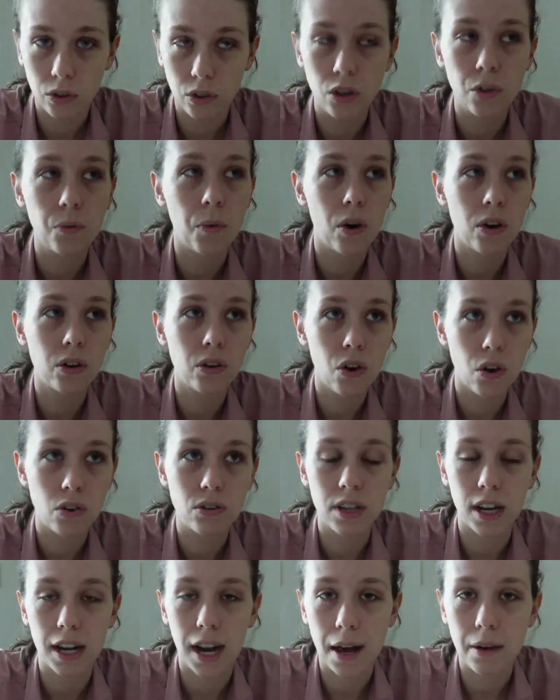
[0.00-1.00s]
You are
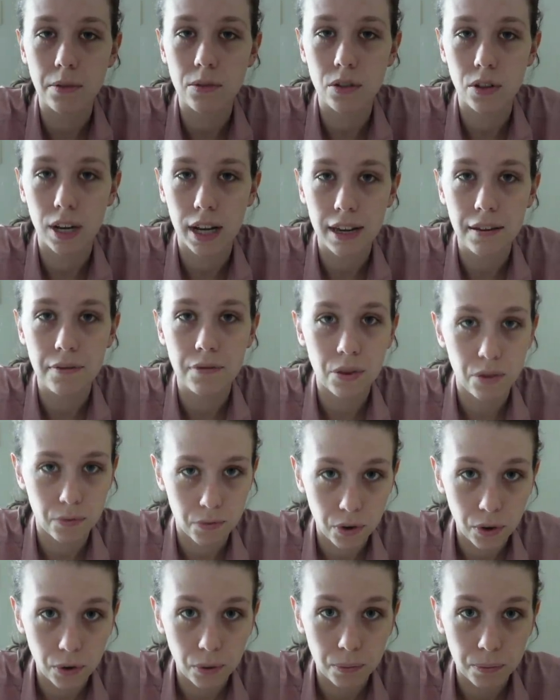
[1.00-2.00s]
not allowed to leave the
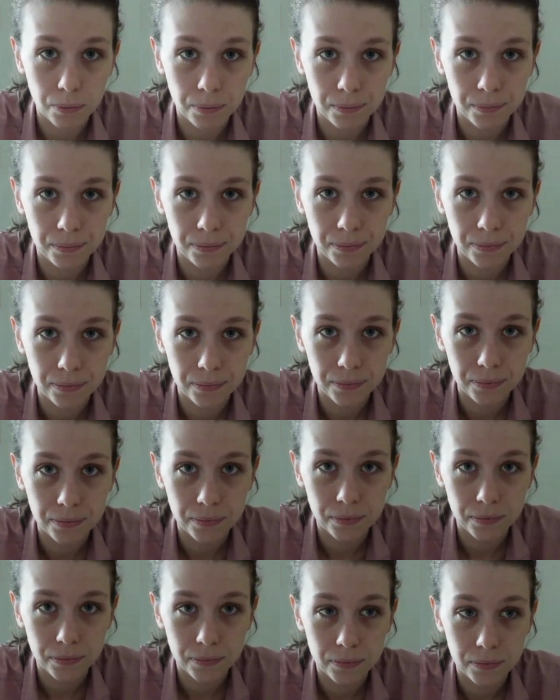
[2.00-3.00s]
room.
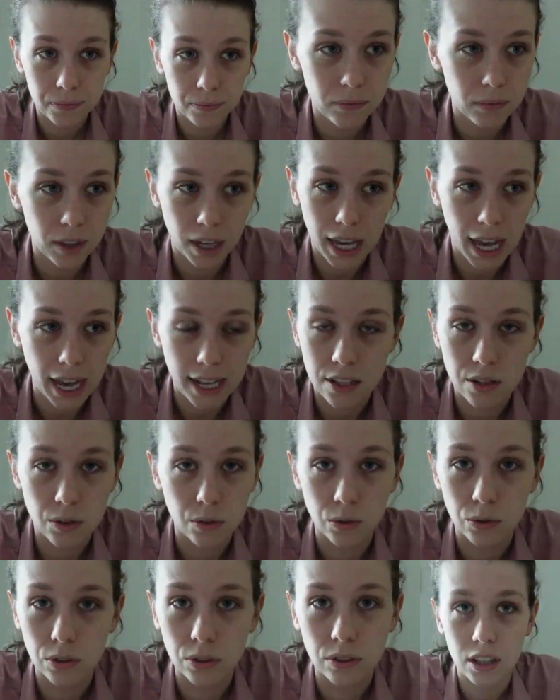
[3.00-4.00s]
Like, at
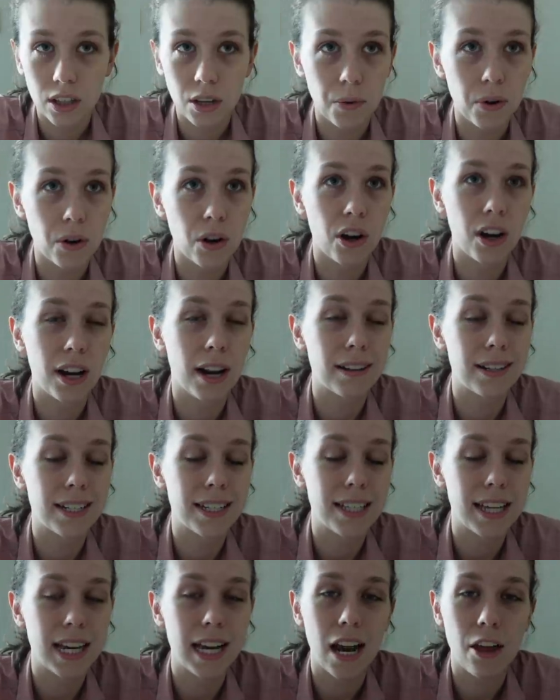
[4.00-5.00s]
all. You are not allowed to
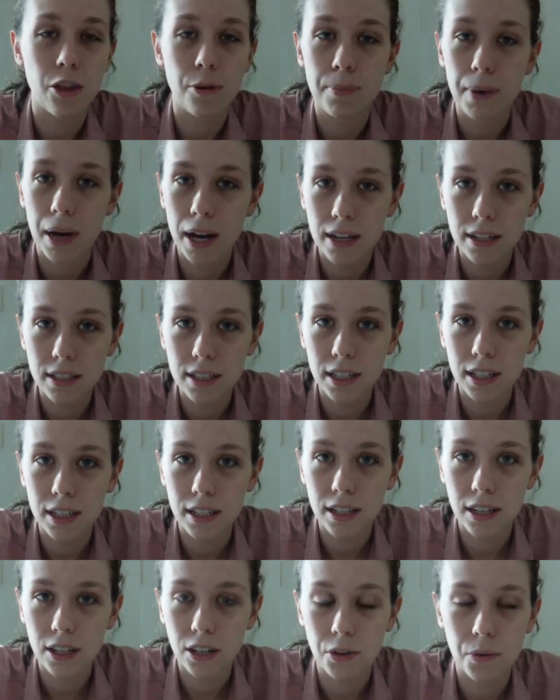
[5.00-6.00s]
see another
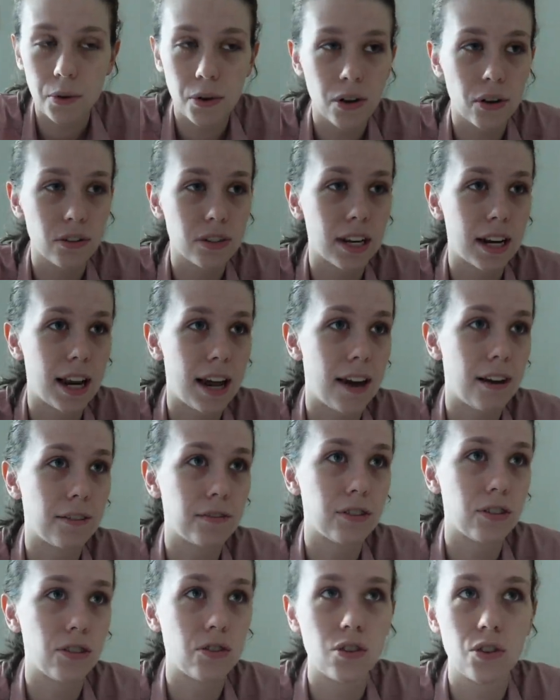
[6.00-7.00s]
person, you are not
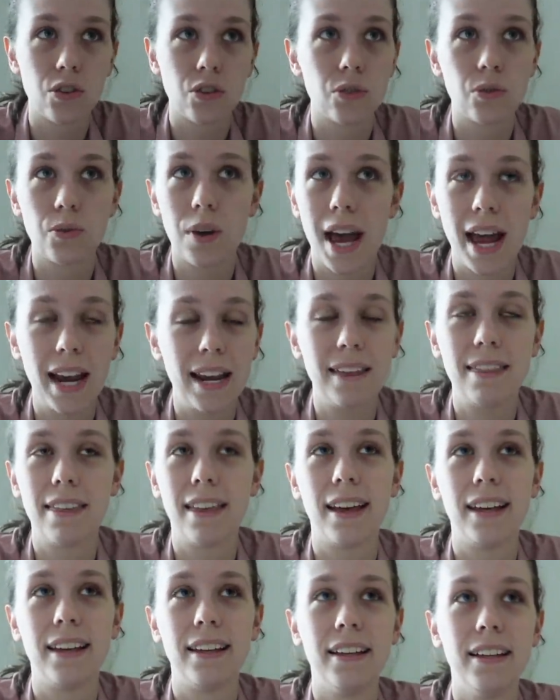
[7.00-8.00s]
allowed to do
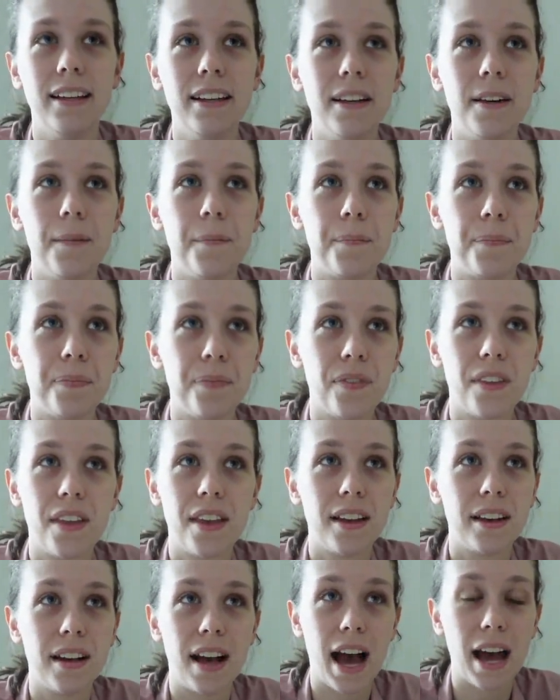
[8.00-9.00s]
anything
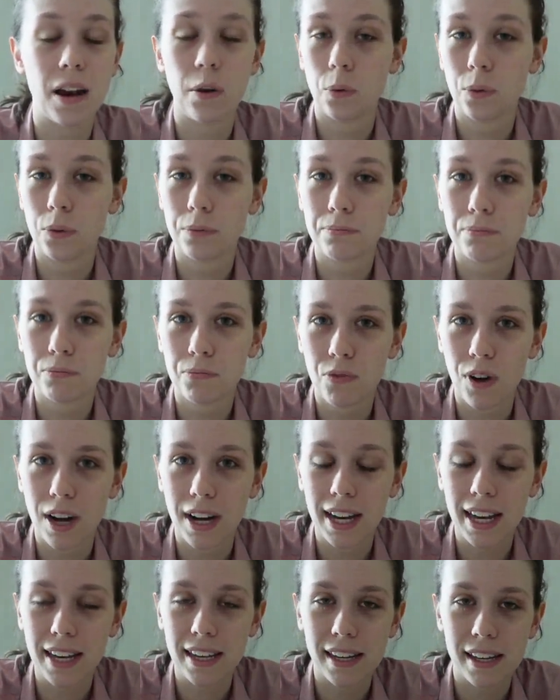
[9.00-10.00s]
at all,
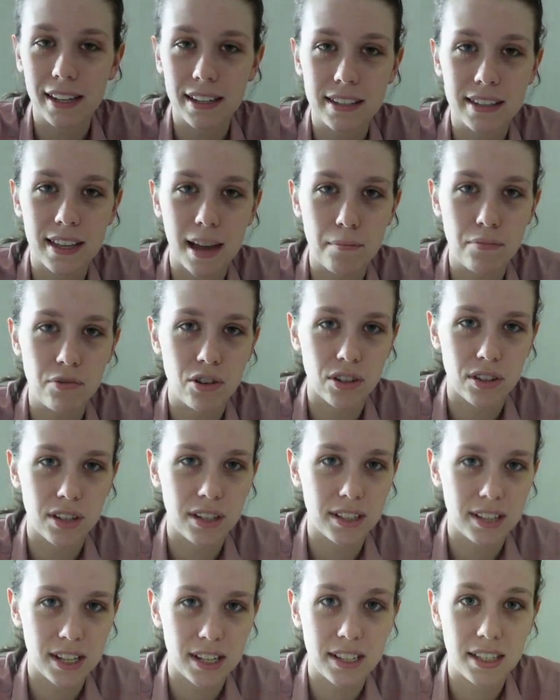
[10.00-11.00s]
really, except just
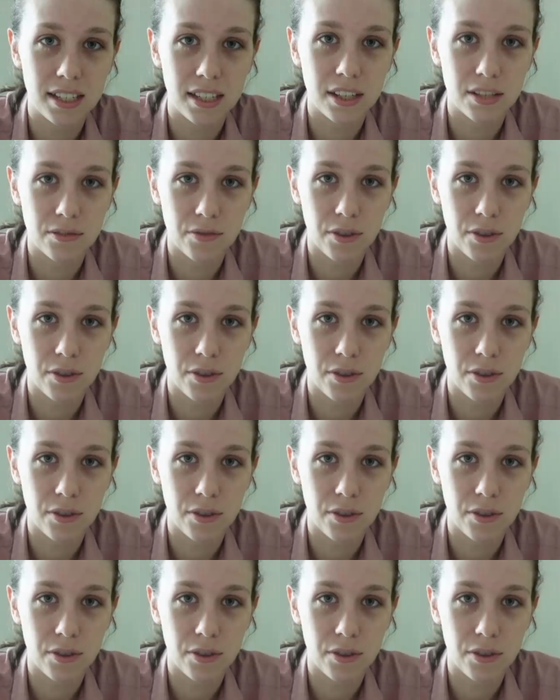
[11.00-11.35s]
exist in this